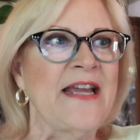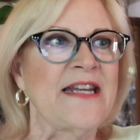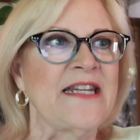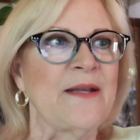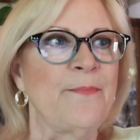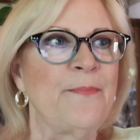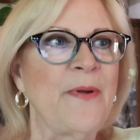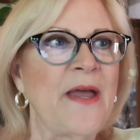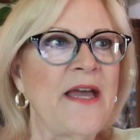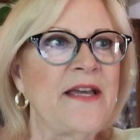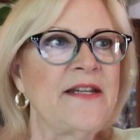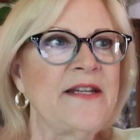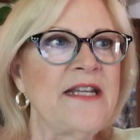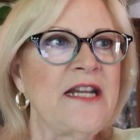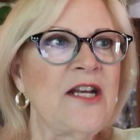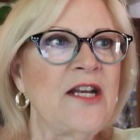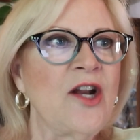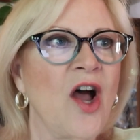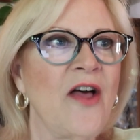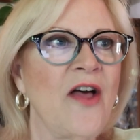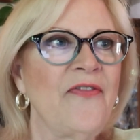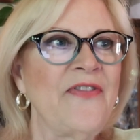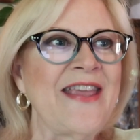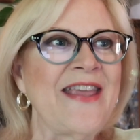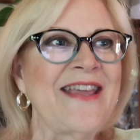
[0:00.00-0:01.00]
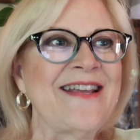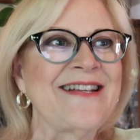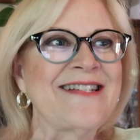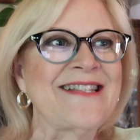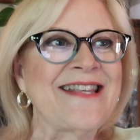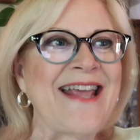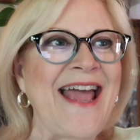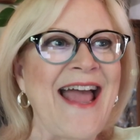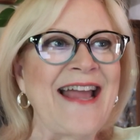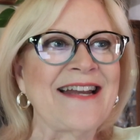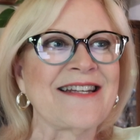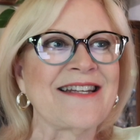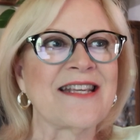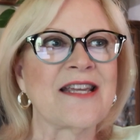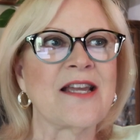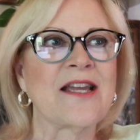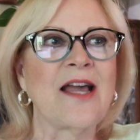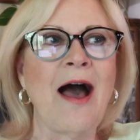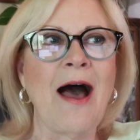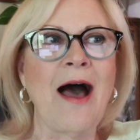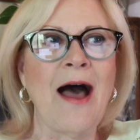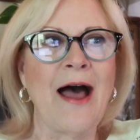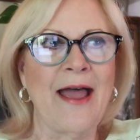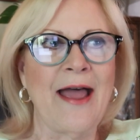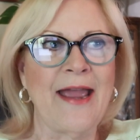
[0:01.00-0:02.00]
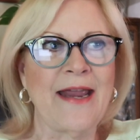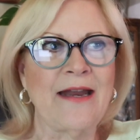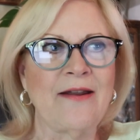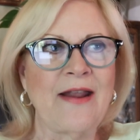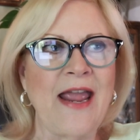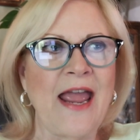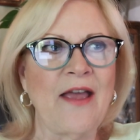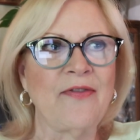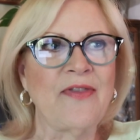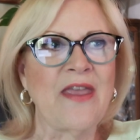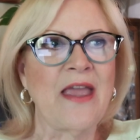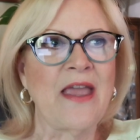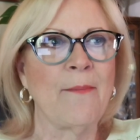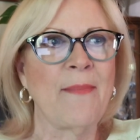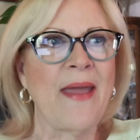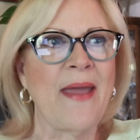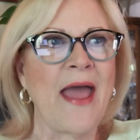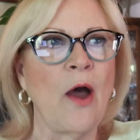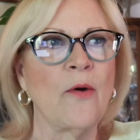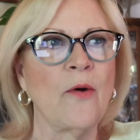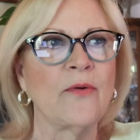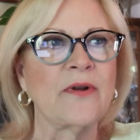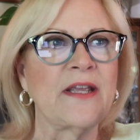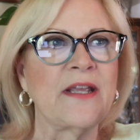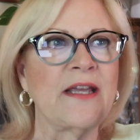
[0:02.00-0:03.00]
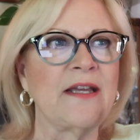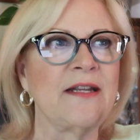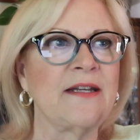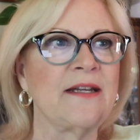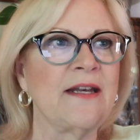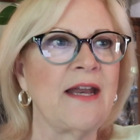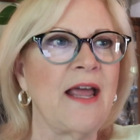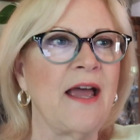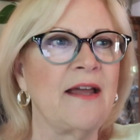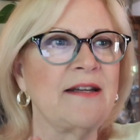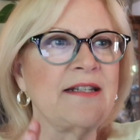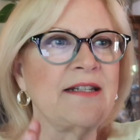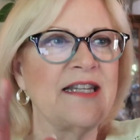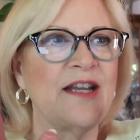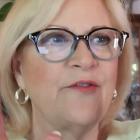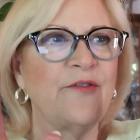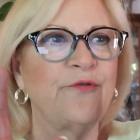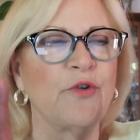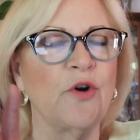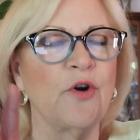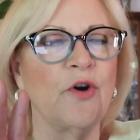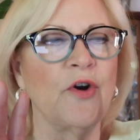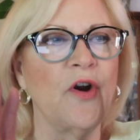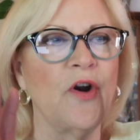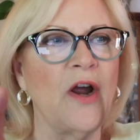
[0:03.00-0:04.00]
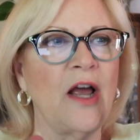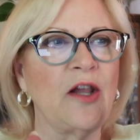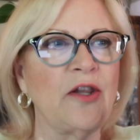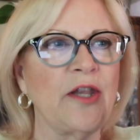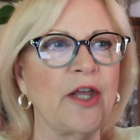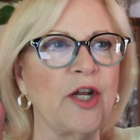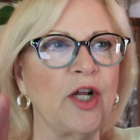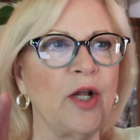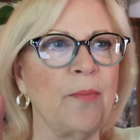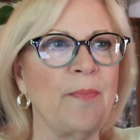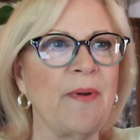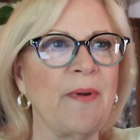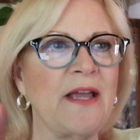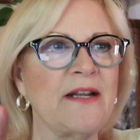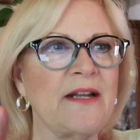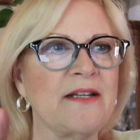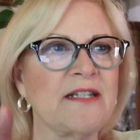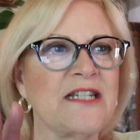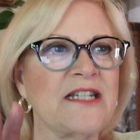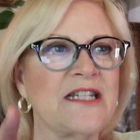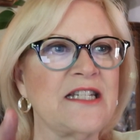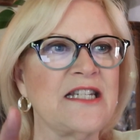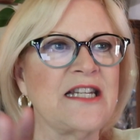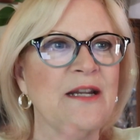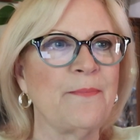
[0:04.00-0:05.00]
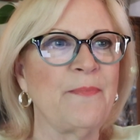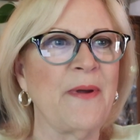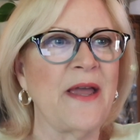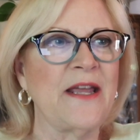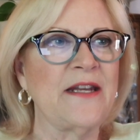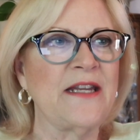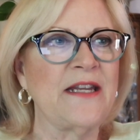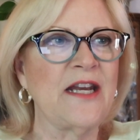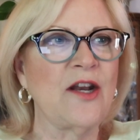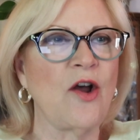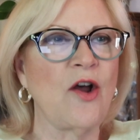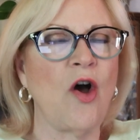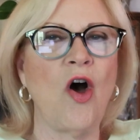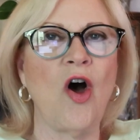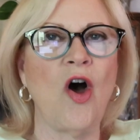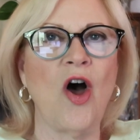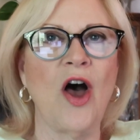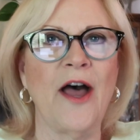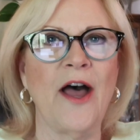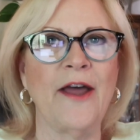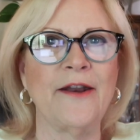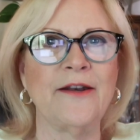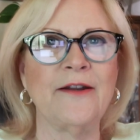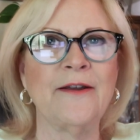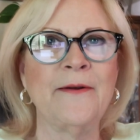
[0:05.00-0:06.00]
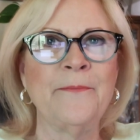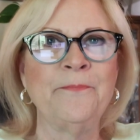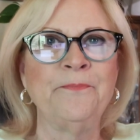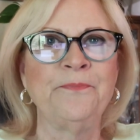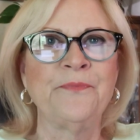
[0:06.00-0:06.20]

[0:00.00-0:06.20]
Depending on the exact kind and the amount can differ a little bit depending on